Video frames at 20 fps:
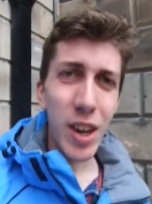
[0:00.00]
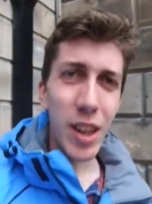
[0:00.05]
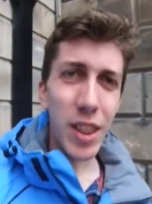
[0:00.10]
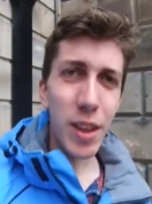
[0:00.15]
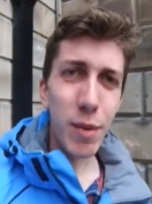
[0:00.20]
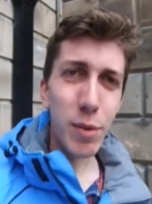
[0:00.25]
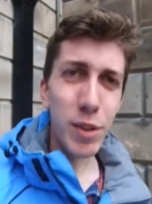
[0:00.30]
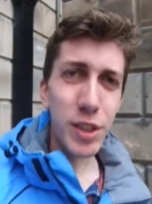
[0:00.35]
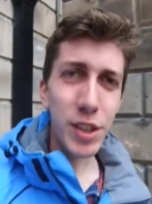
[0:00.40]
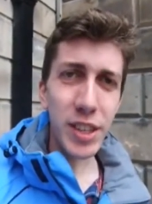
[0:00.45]
they
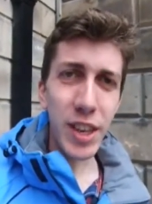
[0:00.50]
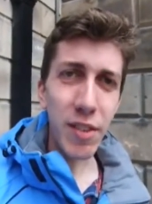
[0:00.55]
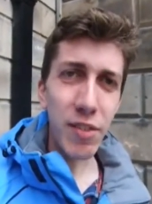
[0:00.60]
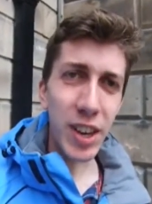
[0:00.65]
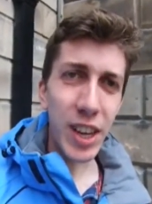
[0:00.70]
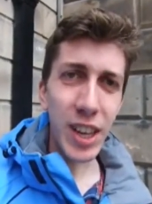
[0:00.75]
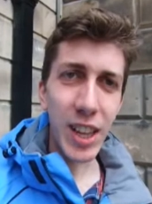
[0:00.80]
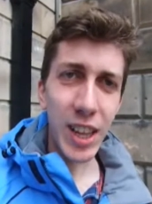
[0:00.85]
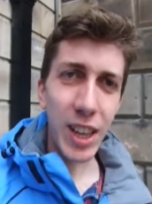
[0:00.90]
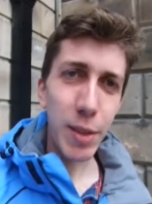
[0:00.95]
were just
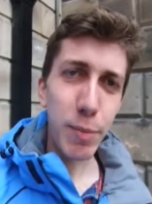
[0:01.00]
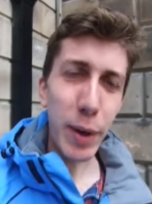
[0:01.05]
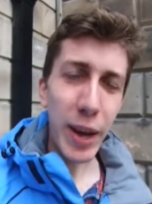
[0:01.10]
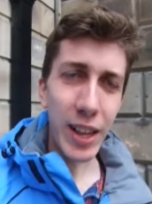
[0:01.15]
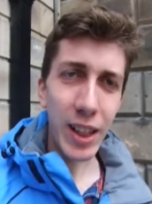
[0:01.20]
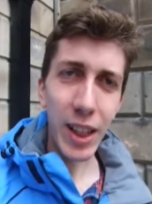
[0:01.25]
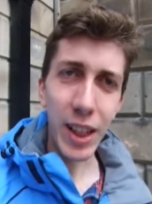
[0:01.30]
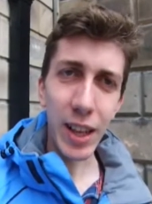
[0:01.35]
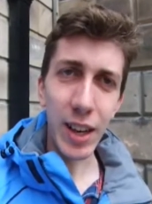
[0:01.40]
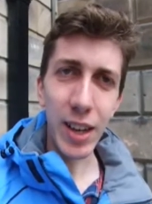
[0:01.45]
having a little
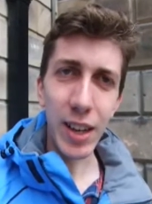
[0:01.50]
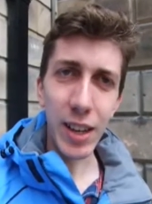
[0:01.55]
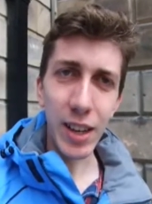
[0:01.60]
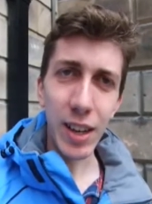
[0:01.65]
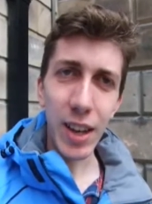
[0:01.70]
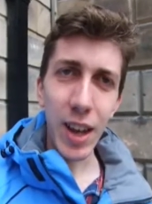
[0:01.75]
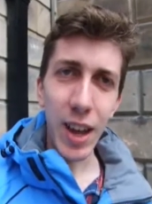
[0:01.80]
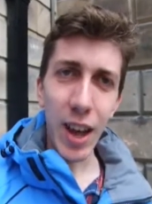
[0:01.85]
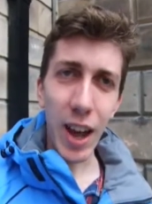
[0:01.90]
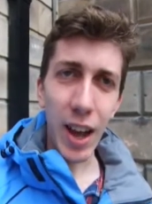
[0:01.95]
battle in it,
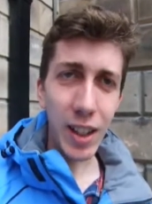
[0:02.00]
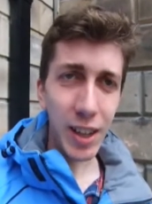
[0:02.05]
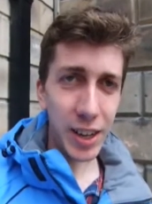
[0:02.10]
and